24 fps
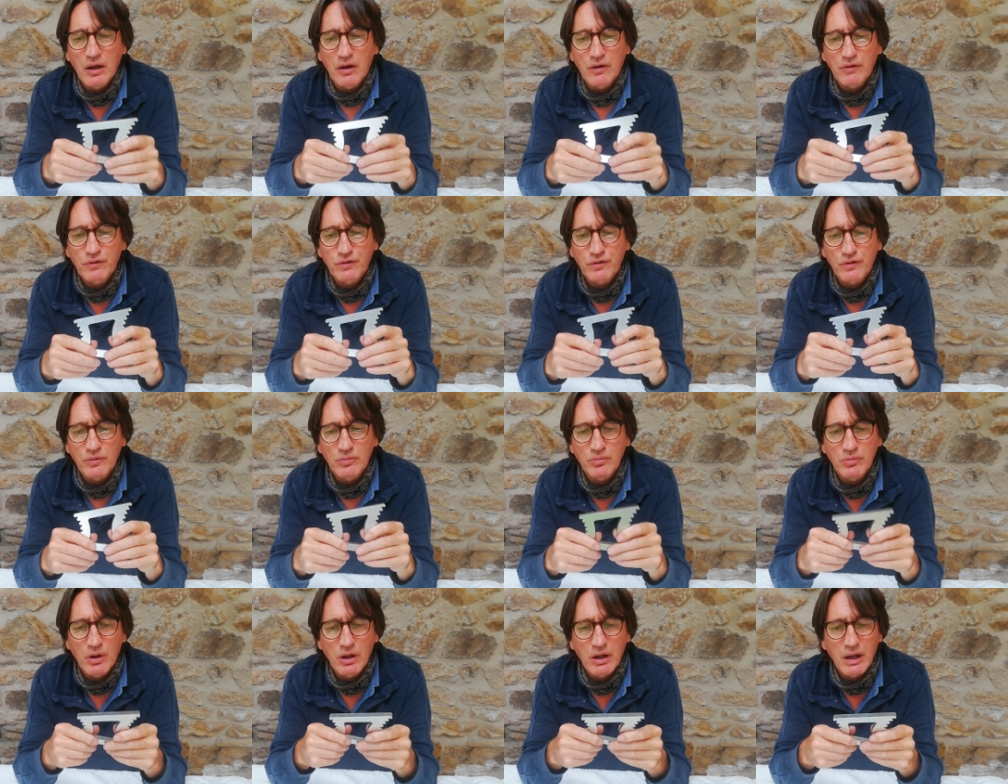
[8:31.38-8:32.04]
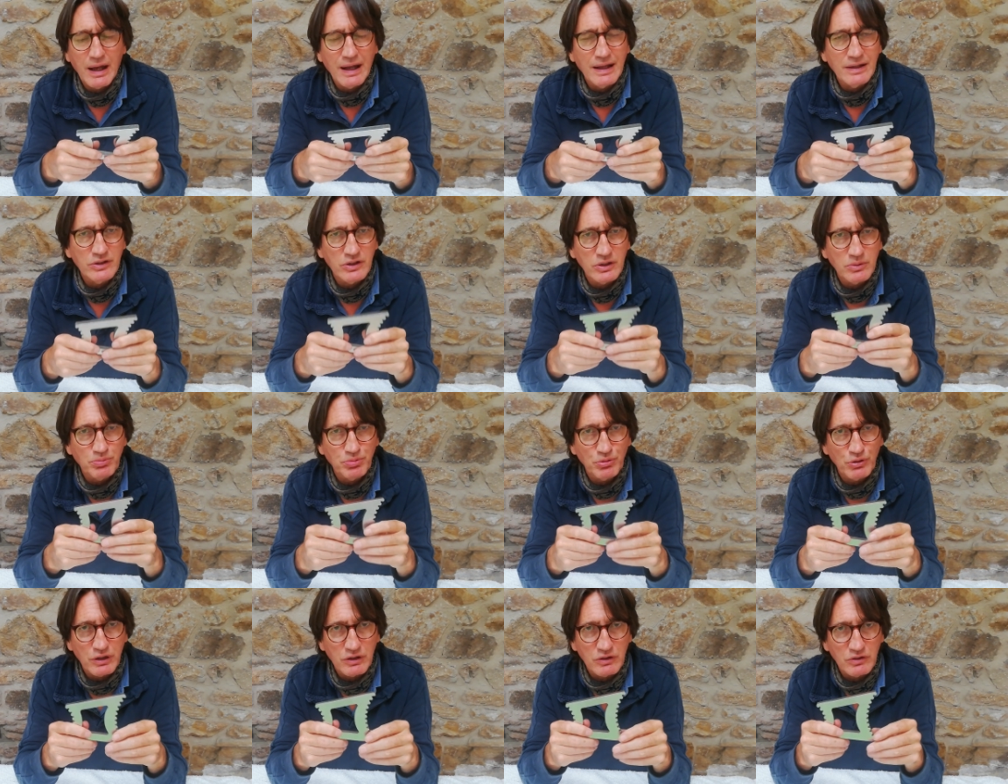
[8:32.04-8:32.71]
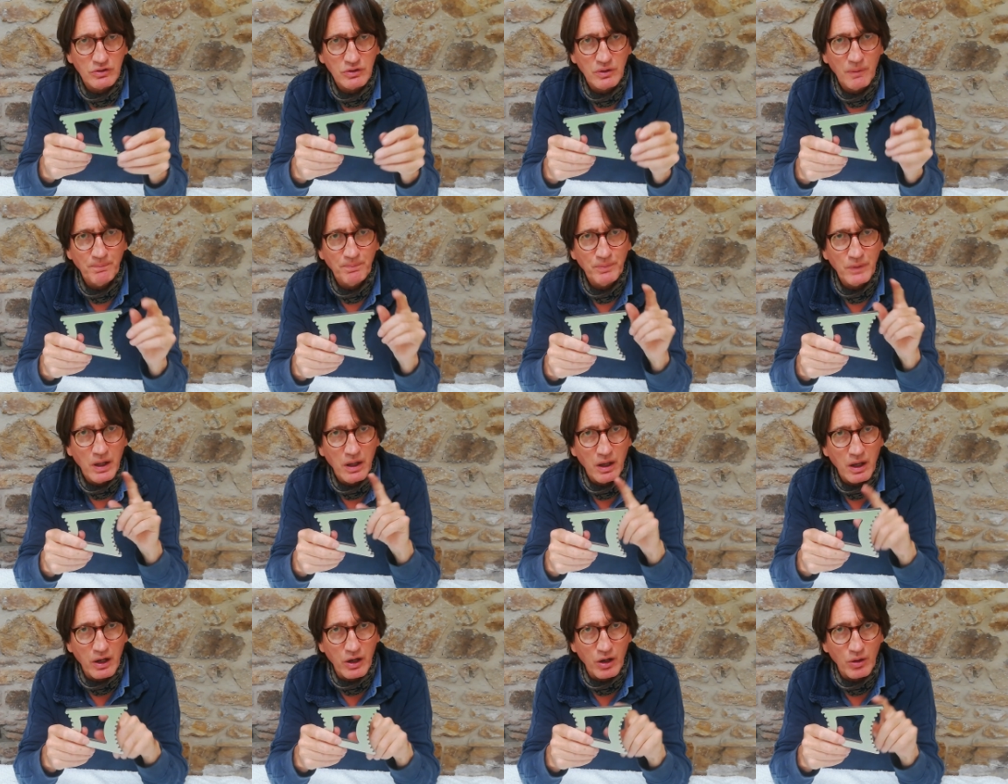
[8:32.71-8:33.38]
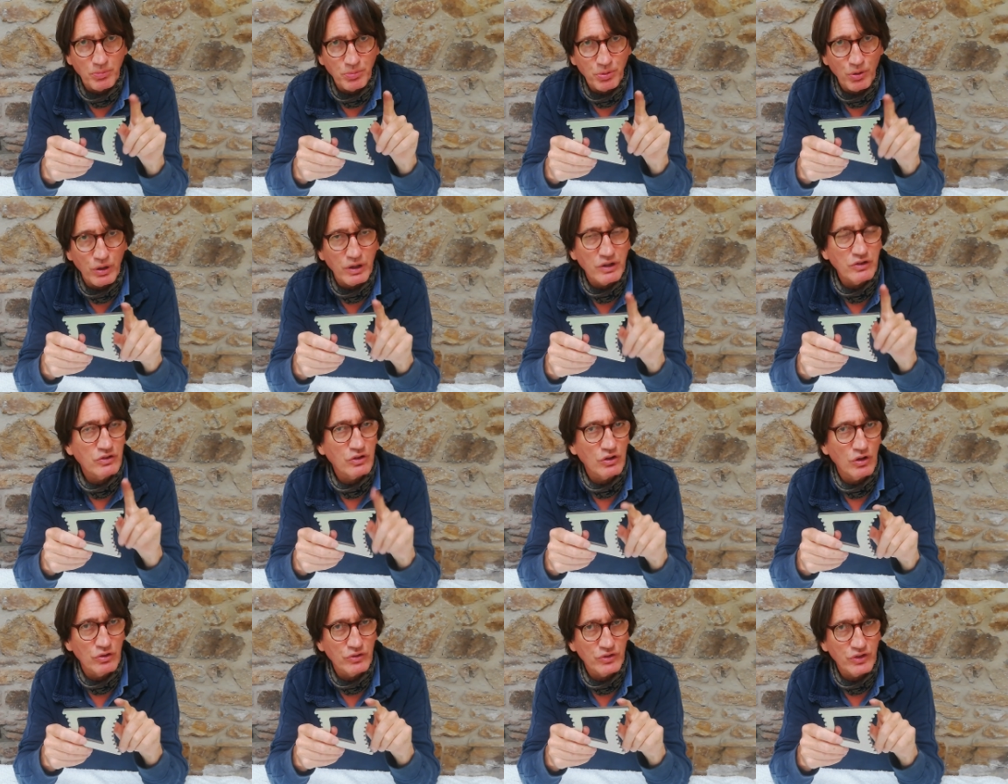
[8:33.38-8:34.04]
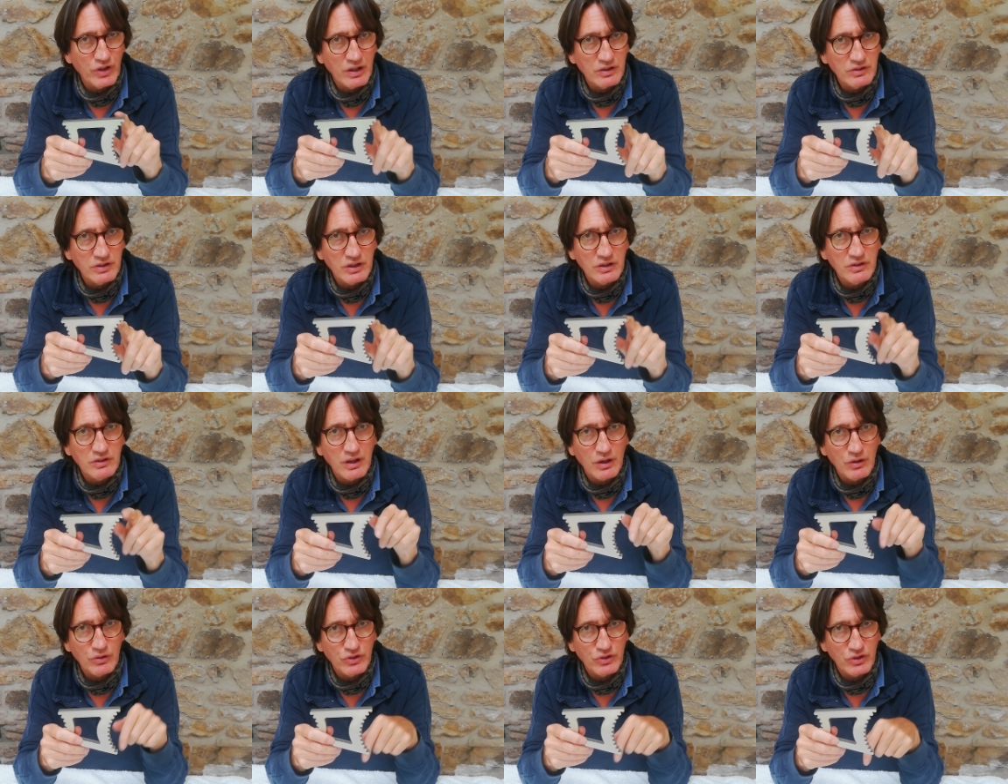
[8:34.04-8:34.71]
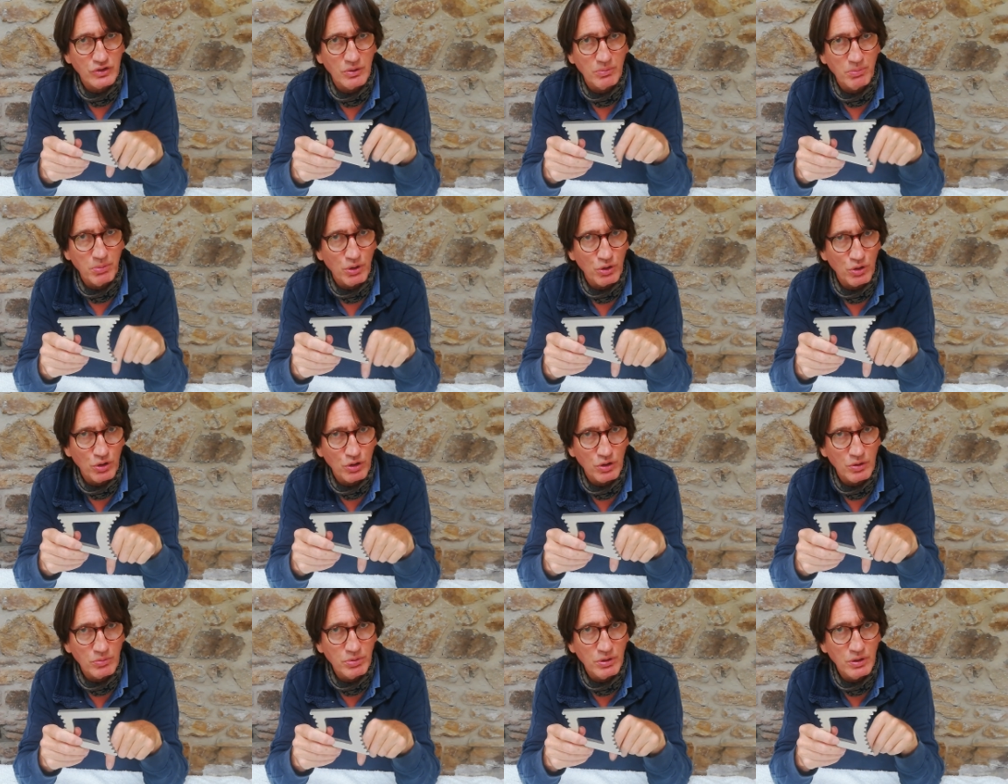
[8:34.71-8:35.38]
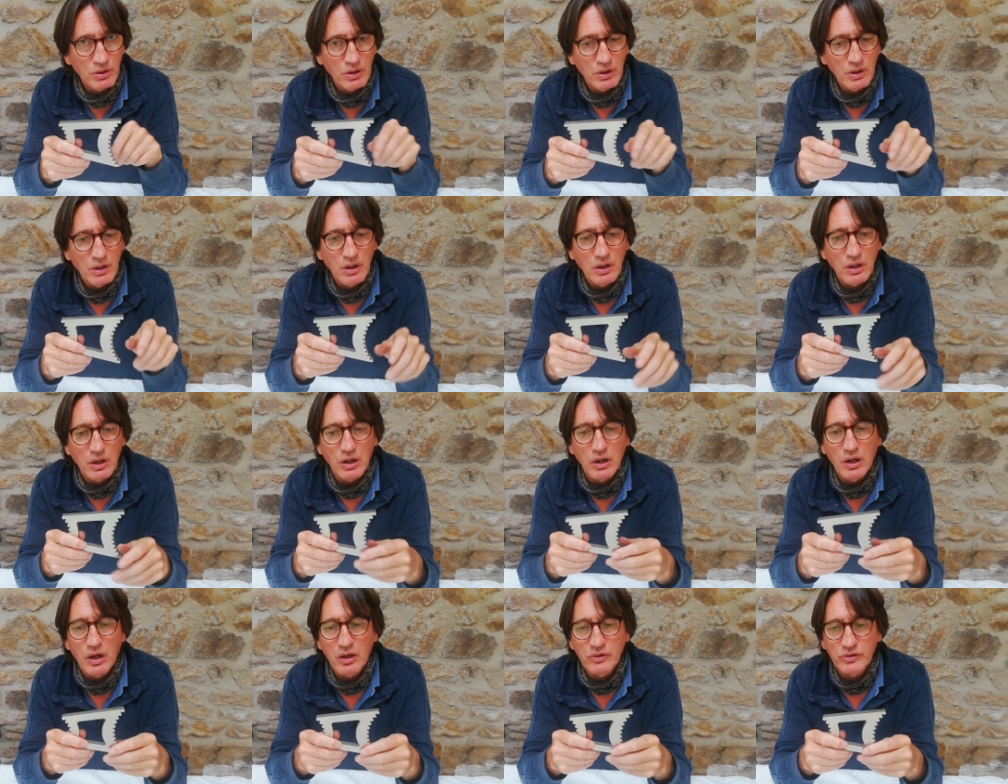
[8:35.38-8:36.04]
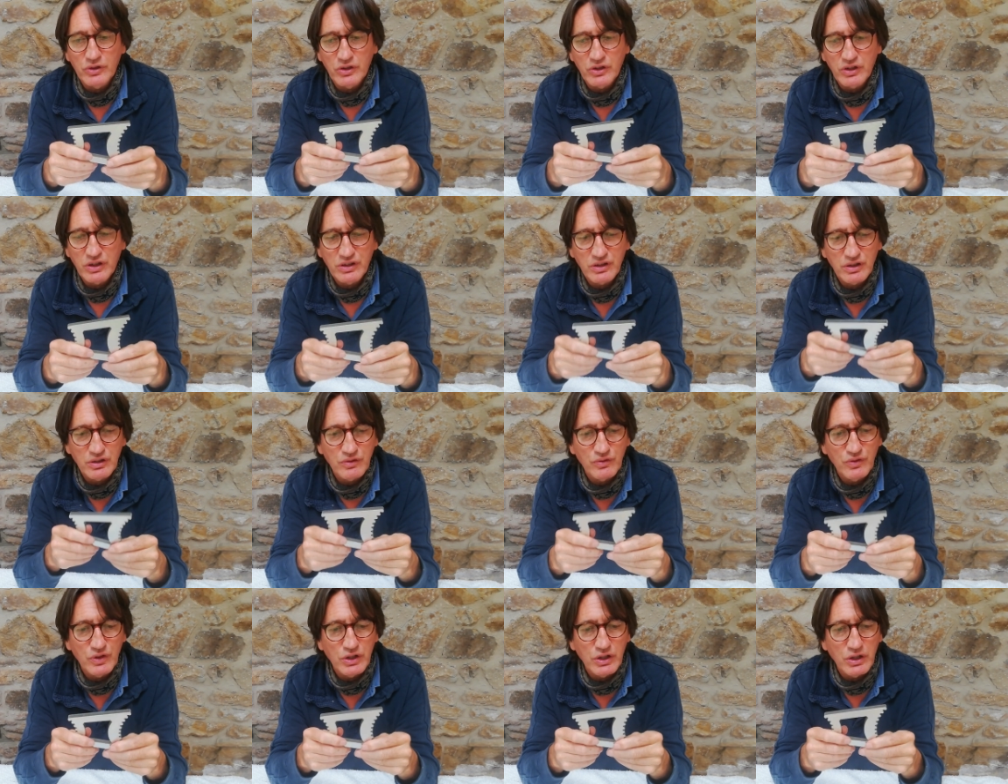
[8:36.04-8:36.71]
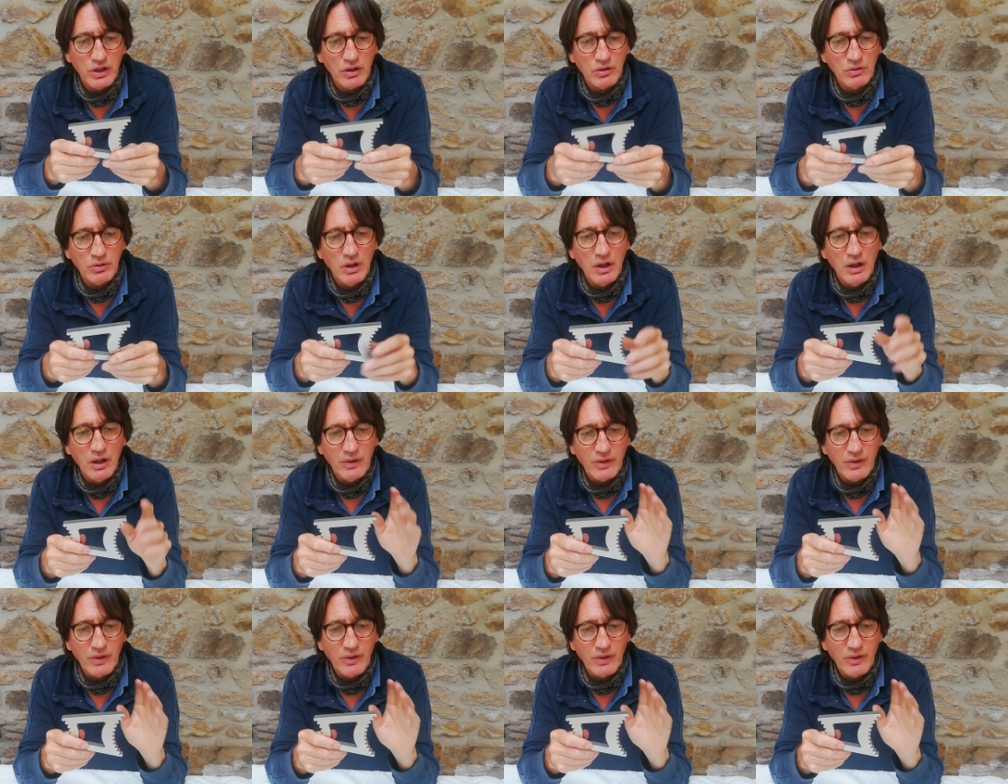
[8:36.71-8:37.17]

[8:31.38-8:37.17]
from Andy Preece, and I'll put his contact details in the blurb underneath this video.